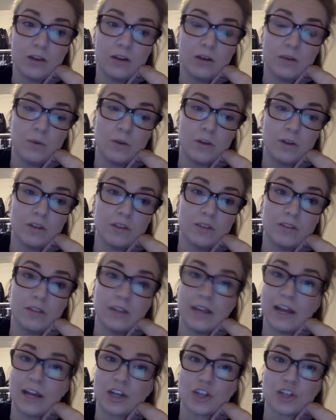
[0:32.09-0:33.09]
what
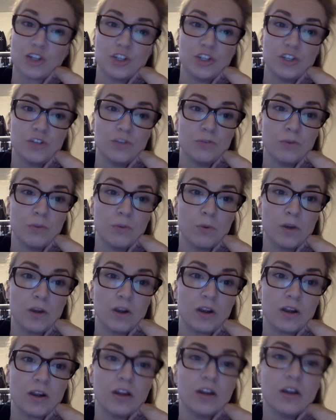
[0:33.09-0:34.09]
they actually do for
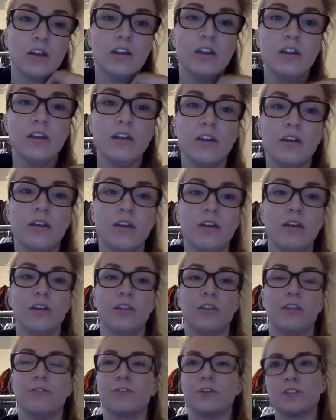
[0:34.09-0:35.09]
work.
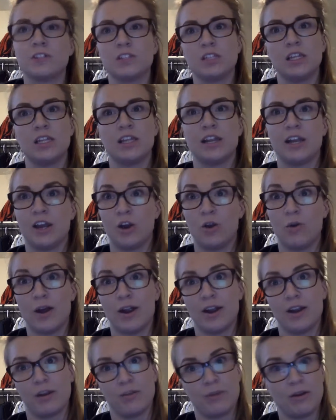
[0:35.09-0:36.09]
The first thing that I
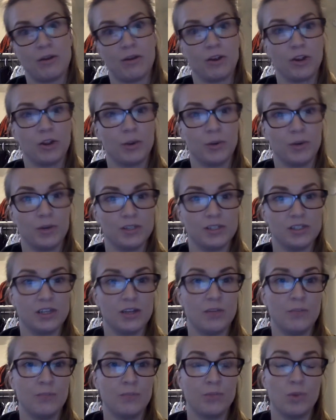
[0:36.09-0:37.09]
inquired about her was
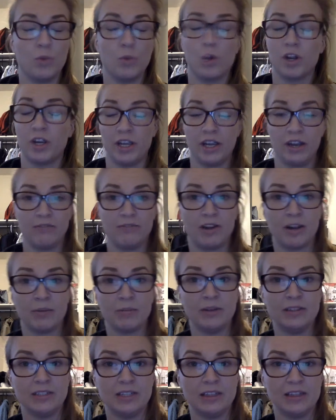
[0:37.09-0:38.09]
the working
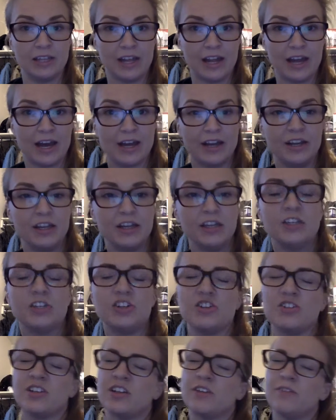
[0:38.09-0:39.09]
environment that they had.
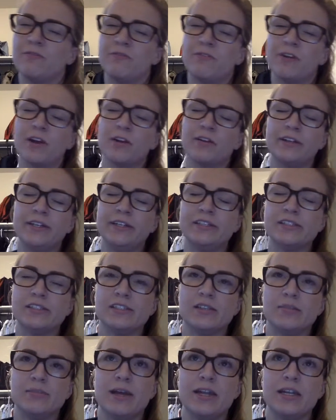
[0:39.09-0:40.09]
She said it varies
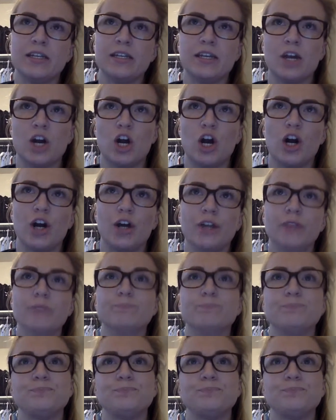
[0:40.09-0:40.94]
depending on